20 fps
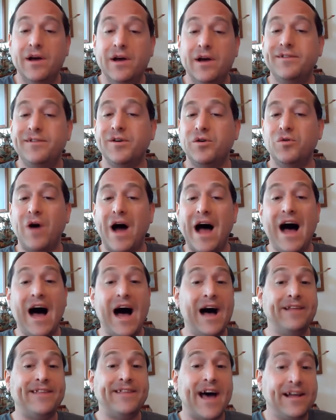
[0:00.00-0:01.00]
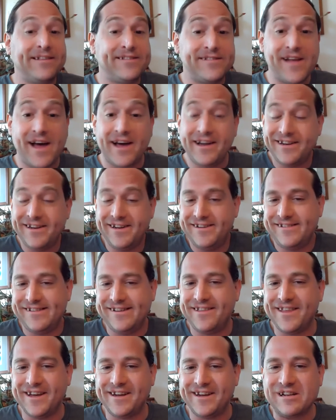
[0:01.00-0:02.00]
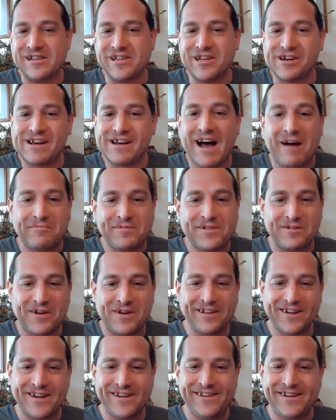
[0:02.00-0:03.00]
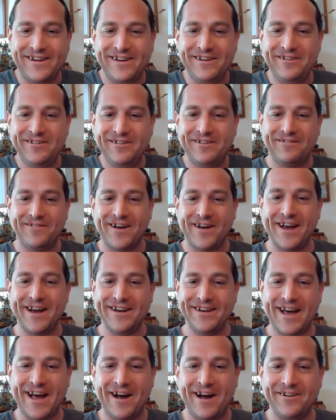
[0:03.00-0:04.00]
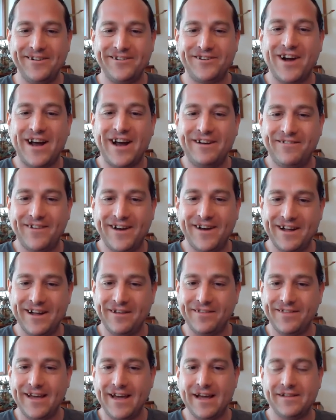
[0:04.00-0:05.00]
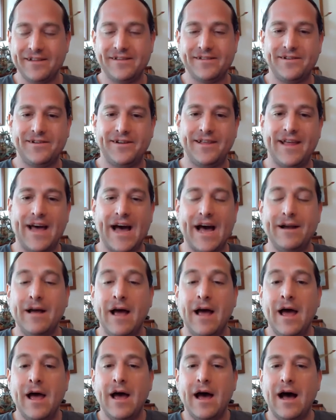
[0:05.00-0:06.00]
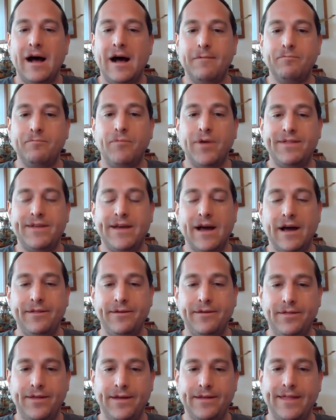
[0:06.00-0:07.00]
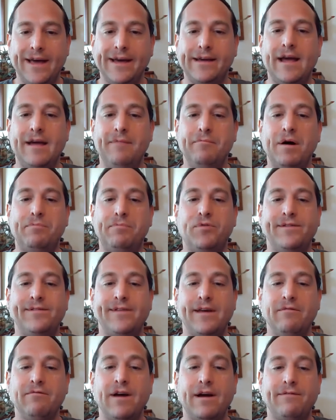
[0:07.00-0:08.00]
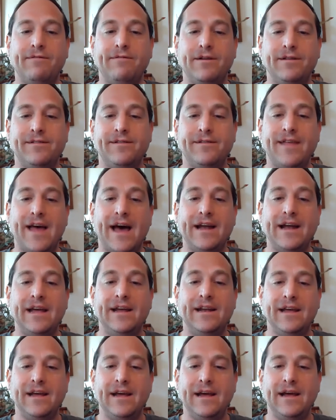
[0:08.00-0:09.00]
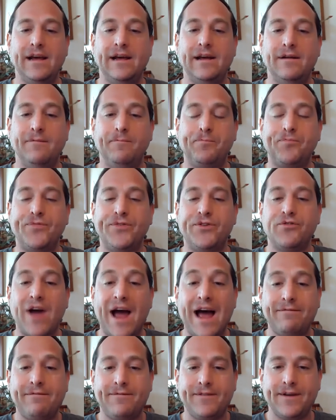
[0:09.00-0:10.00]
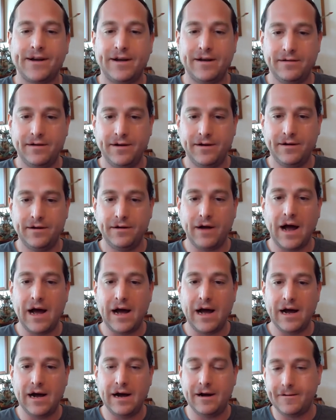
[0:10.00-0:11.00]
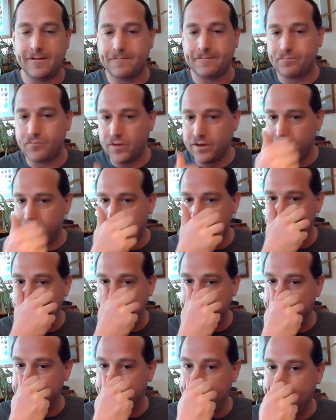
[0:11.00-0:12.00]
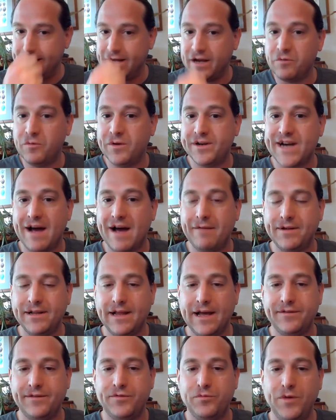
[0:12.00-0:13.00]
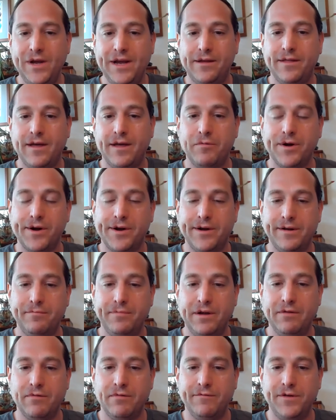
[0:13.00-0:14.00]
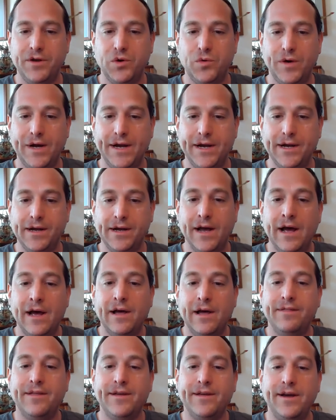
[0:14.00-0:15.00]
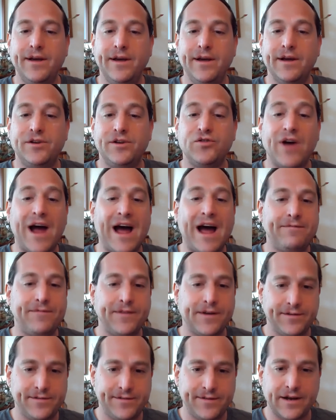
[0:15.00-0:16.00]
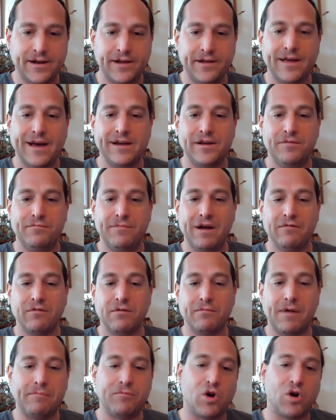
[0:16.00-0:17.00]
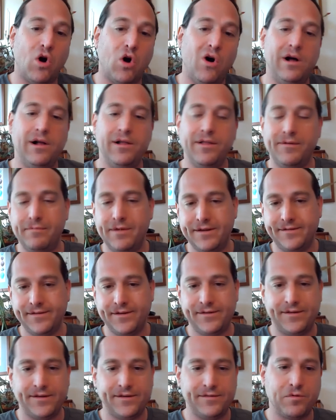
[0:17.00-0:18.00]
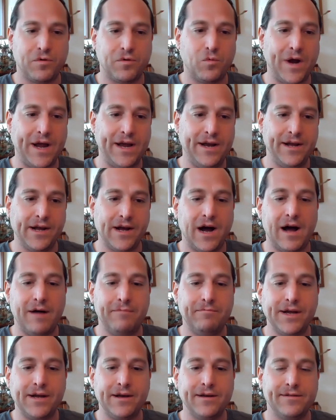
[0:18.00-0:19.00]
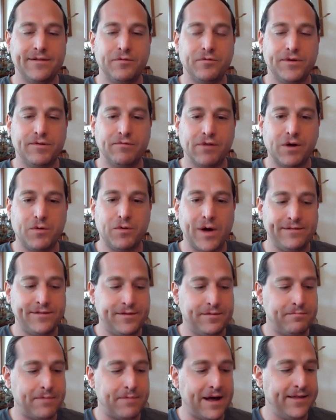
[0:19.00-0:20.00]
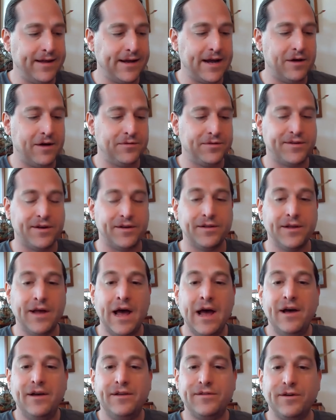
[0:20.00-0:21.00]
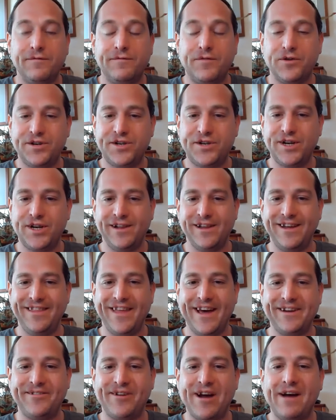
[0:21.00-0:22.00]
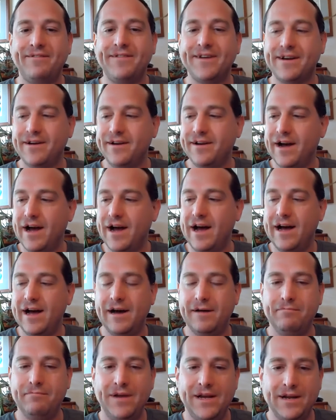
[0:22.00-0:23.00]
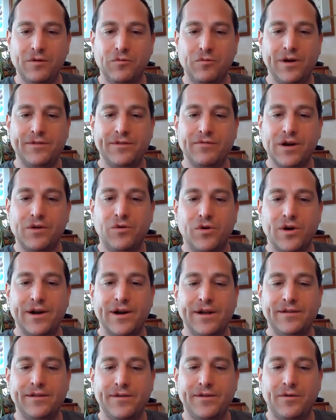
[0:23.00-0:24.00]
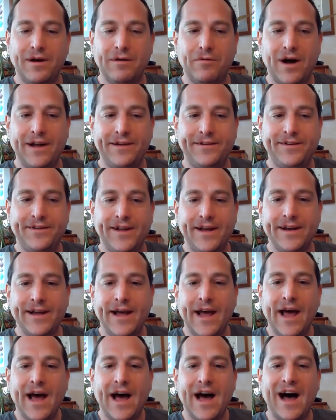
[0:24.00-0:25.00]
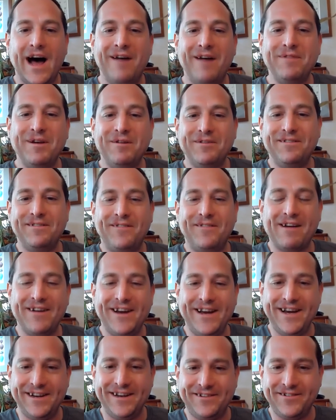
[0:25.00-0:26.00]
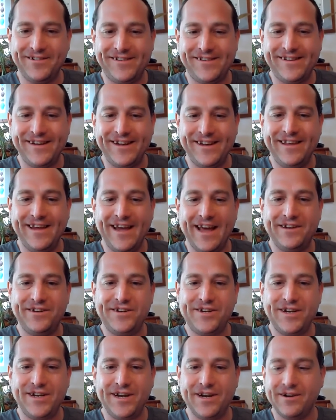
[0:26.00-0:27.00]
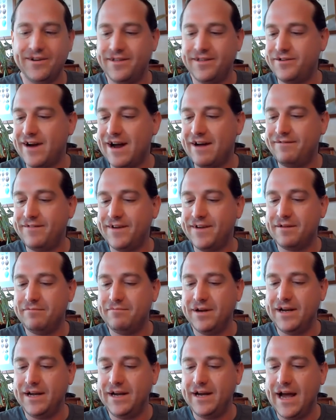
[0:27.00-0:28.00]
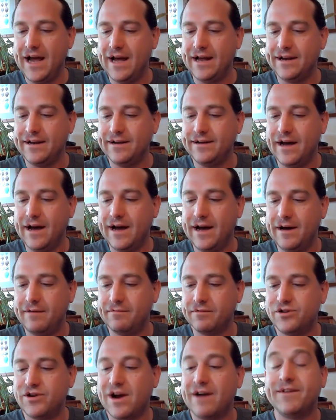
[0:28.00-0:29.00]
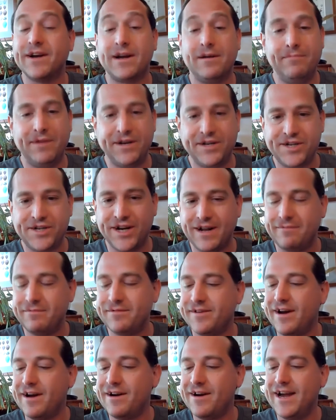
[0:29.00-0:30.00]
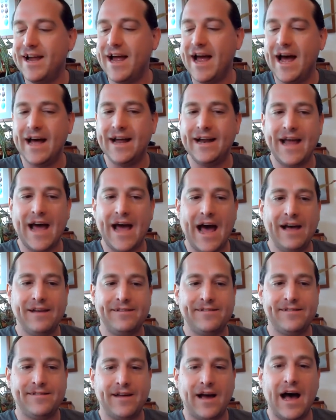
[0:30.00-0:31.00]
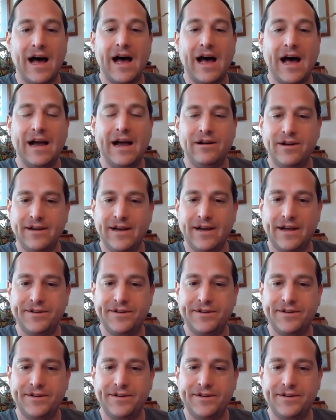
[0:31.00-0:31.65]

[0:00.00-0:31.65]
So uh, that's not an easy thing to look up. So I'll continue to find out, try to find out the answer to that. Um, but the other thing that came up was they referenced that in a traffic uh, committee meeting, which happened last week, they were going to be reviewing the traffic study that you may remember all the businesses were waiting on because it was requested by the council. So fortunately, that traffic uh, meeting was recorded, so I watched it. Um, it was very interesting. The engineer, the traffic committee had, um, traffic commission, I'm sorry, had asked, uh, hired an